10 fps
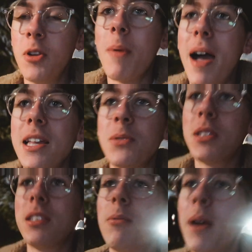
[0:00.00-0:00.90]
No, my hands were
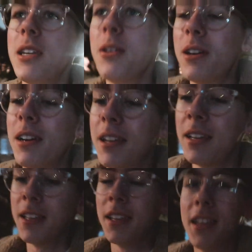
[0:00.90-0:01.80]
still when you.
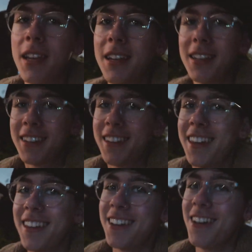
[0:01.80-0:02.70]

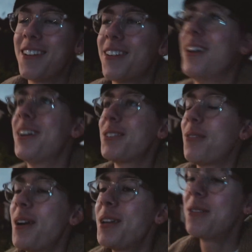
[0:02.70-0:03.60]
You're gross.
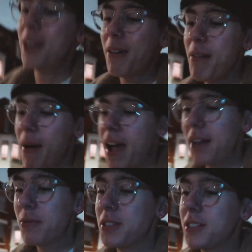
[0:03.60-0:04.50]
When you came in, my
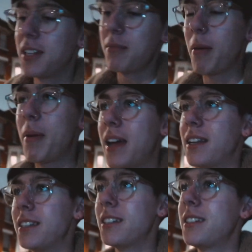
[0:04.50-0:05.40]
hand was still in my
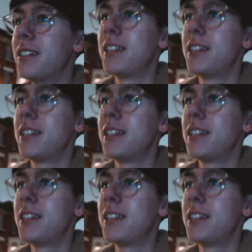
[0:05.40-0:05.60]
pants.